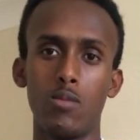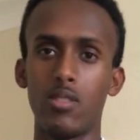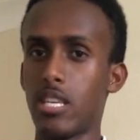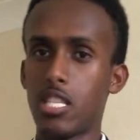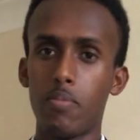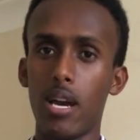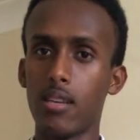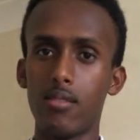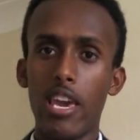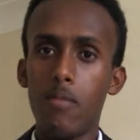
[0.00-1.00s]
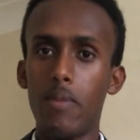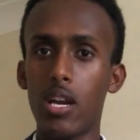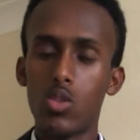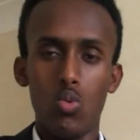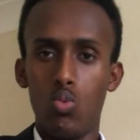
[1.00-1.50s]
6 packs, 8
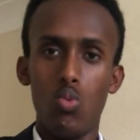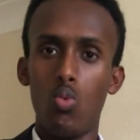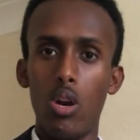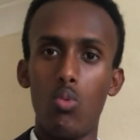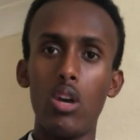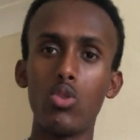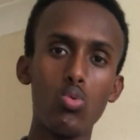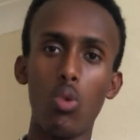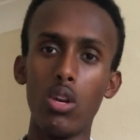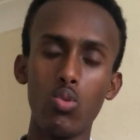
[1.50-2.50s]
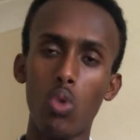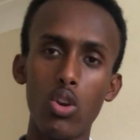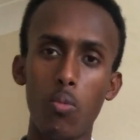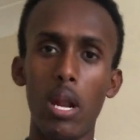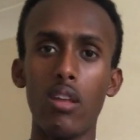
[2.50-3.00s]
packs. What are
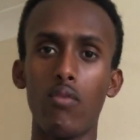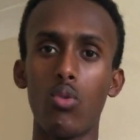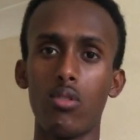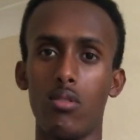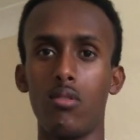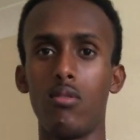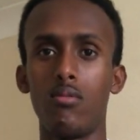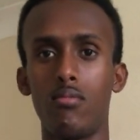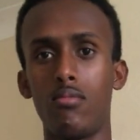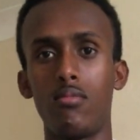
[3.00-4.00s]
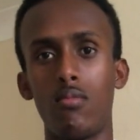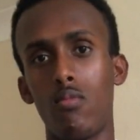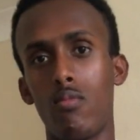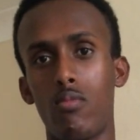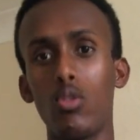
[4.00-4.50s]
you planning for?
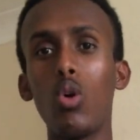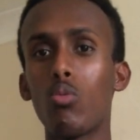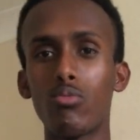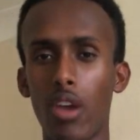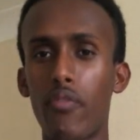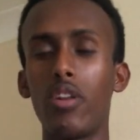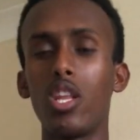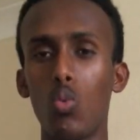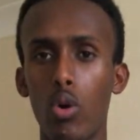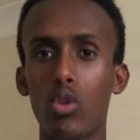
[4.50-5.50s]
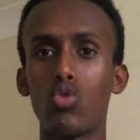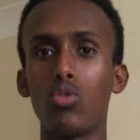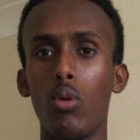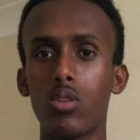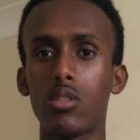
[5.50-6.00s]
No, definitely 1 or 2
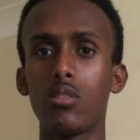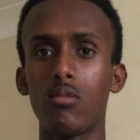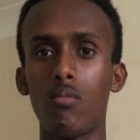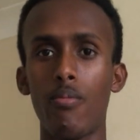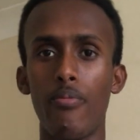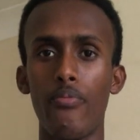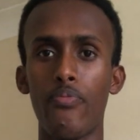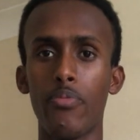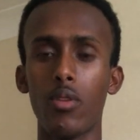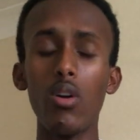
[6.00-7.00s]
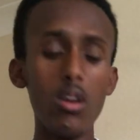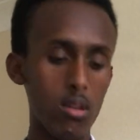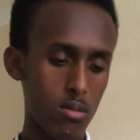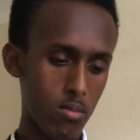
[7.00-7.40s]
boxes, right?